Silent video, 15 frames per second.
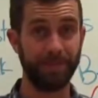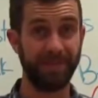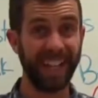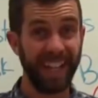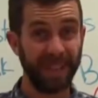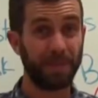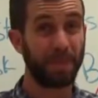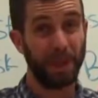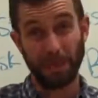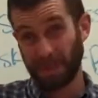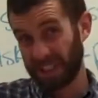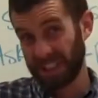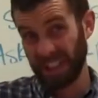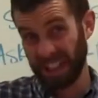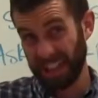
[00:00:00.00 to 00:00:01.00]
That's pretty
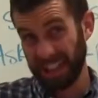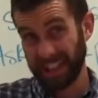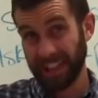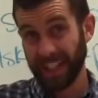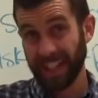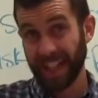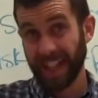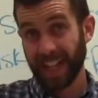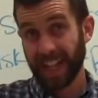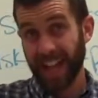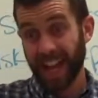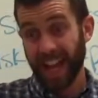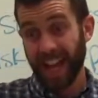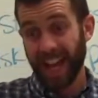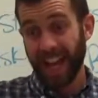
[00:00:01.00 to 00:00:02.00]
much it.
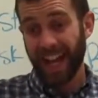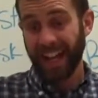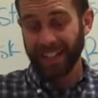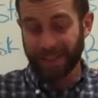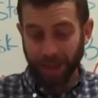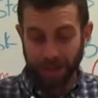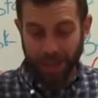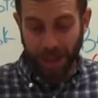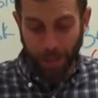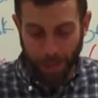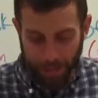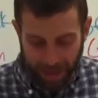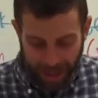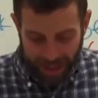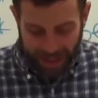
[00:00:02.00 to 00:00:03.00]
And it's so
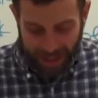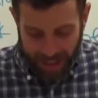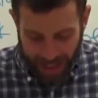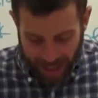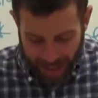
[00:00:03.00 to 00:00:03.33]
simple, right?